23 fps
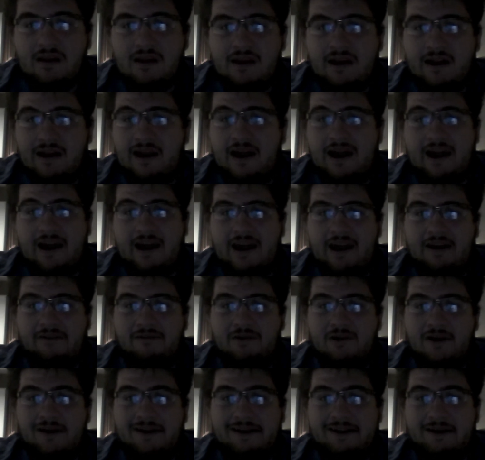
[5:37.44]
And I have
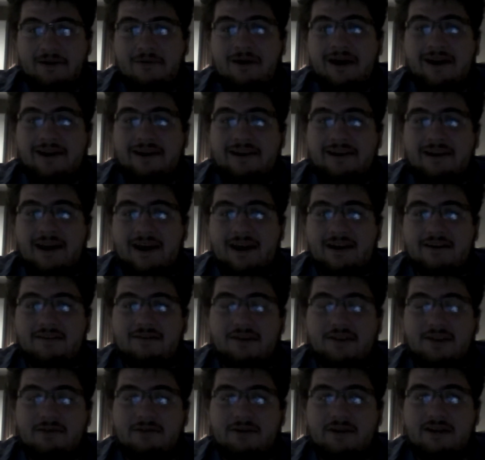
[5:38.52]
no idea why I didn't
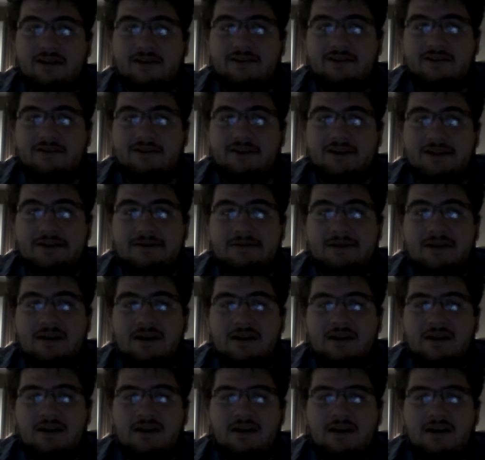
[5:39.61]
activate the Reckless Greed.
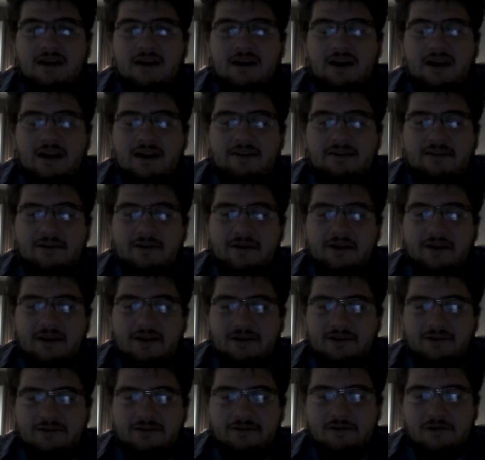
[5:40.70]
And so he
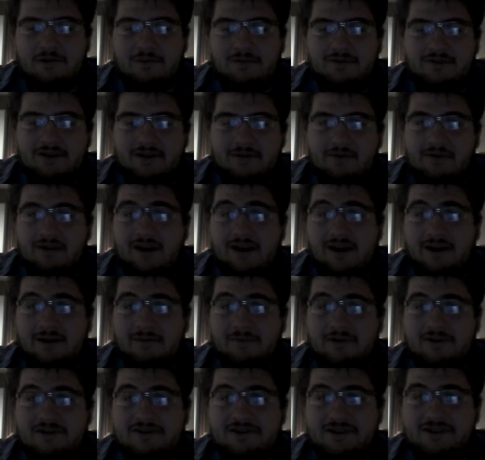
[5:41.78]
goes, normal summon
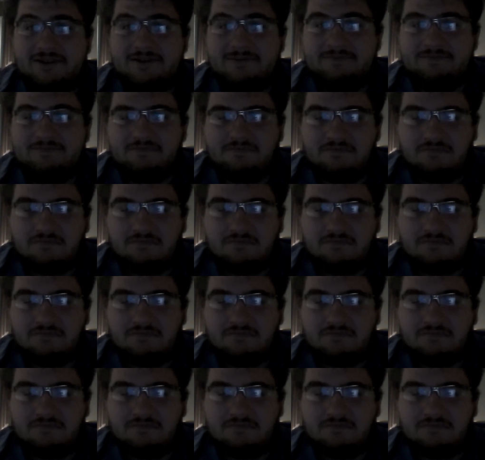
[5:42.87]
Kagamusha.